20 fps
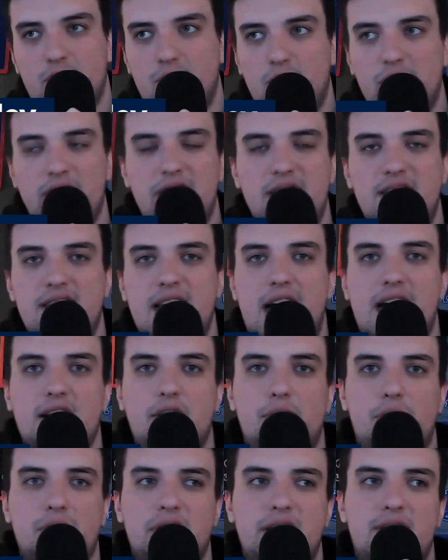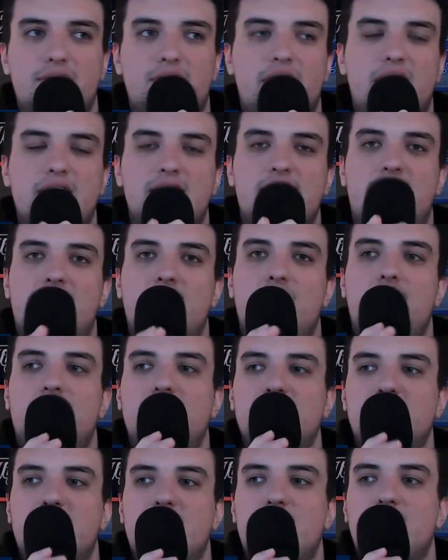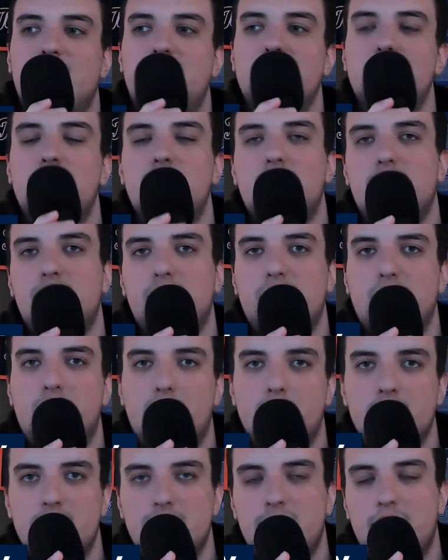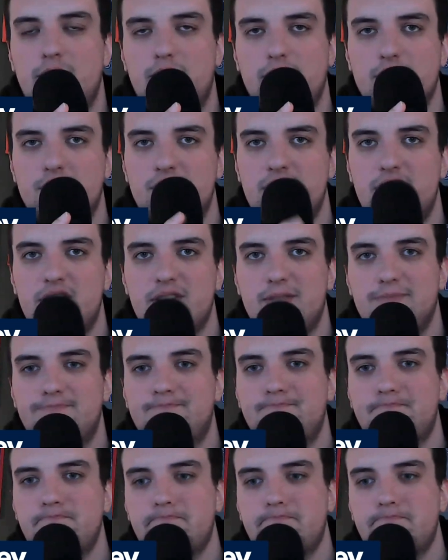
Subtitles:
really solid reliever that Tyler Alexander can be over the course of a full season.